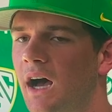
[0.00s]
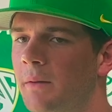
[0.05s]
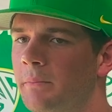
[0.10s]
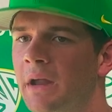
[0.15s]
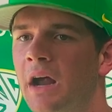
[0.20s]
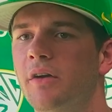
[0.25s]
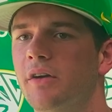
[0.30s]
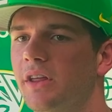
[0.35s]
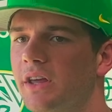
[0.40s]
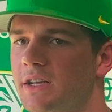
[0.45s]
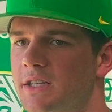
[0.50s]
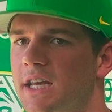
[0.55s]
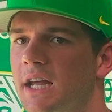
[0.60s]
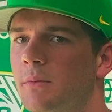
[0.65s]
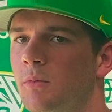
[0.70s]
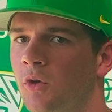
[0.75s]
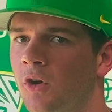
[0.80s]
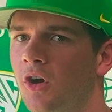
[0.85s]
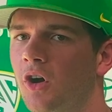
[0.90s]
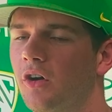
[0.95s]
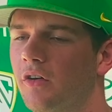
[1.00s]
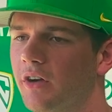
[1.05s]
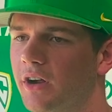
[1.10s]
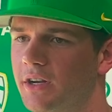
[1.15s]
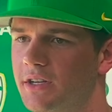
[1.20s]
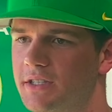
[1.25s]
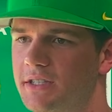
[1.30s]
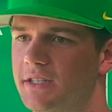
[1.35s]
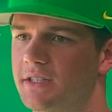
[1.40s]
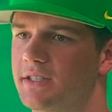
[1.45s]
Not really. It's kind of more
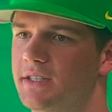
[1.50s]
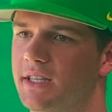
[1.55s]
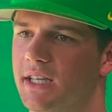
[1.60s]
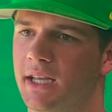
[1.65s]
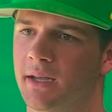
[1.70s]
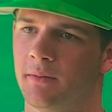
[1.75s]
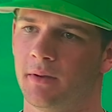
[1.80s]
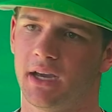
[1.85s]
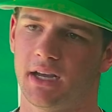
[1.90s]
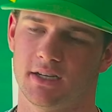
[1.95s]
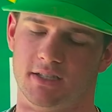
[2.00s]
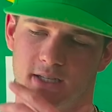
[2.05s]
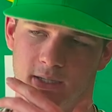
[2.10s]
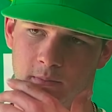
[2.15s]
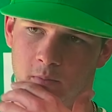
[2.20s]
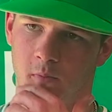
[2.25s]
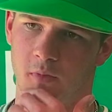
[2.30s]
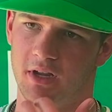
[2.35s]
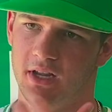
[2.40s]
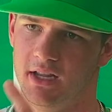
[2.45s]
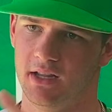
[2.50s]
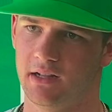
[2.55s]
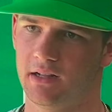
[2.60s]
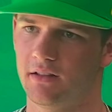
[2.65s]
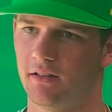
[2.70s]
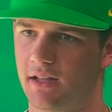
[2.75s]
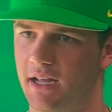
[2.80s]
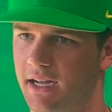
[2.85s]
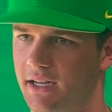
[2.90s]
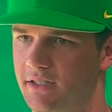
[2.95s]
overarching season thing, kind of something we
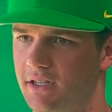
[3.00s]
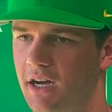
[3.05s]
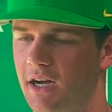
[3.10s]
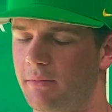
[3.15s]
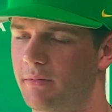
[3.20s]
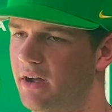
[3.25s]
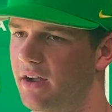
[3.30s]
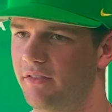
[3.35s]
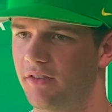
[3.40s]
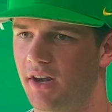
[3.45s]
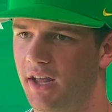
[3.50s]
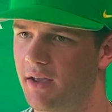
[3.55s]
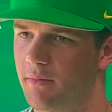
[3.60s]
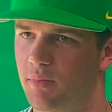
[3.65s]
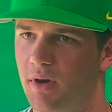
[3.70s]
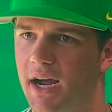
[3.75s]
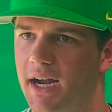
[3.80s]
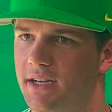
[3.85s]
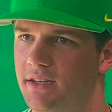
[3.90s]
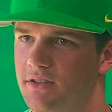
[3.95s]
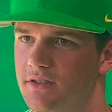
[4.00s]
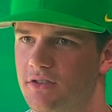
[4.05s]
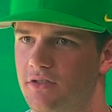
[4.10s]
like talk about every day in practice.